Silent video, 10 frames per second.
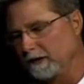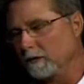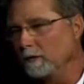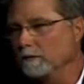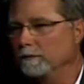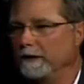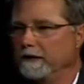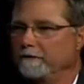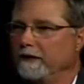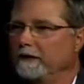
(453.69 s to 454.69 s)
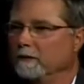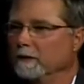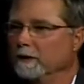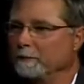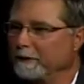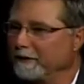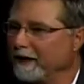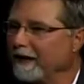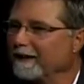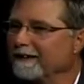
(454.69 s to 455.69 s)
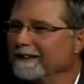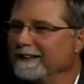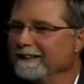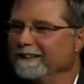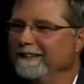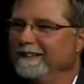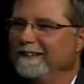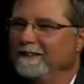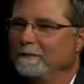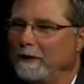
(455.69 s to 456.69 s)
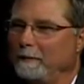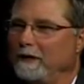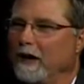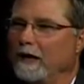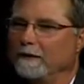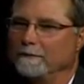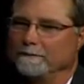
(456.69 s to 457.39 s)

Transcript: old reinventing the wheel periodically, and maybe not